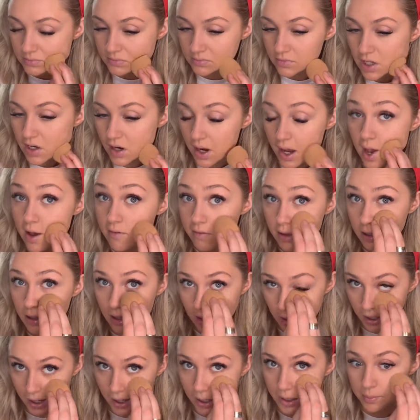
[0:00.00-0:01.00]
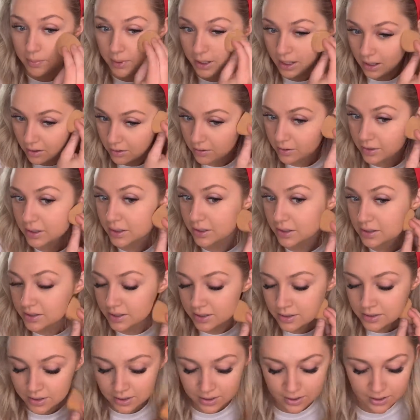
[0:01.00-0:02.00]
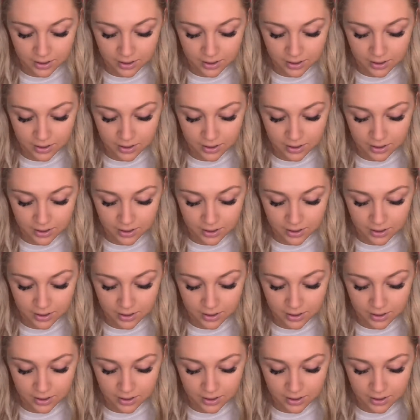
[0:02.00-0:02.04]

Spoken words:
And I have a lot of powders.